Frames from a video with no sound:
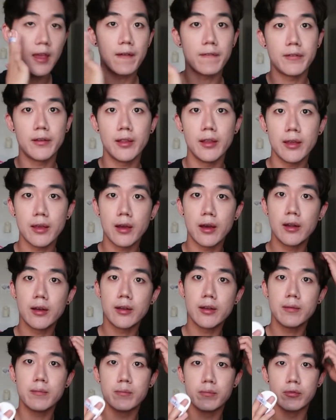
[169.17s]
definitely
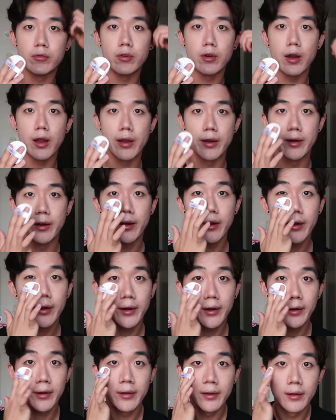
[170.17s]
gotten
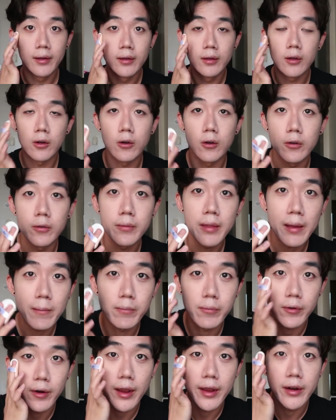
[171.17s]
brighter, or
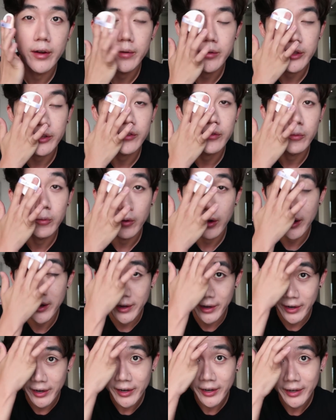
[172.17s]
not brighter, just
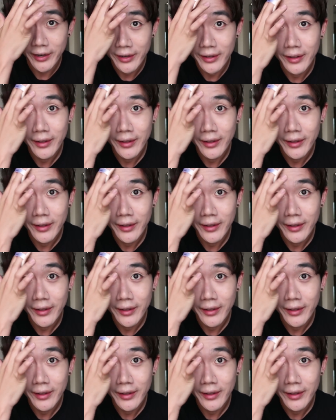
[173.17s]
whiter.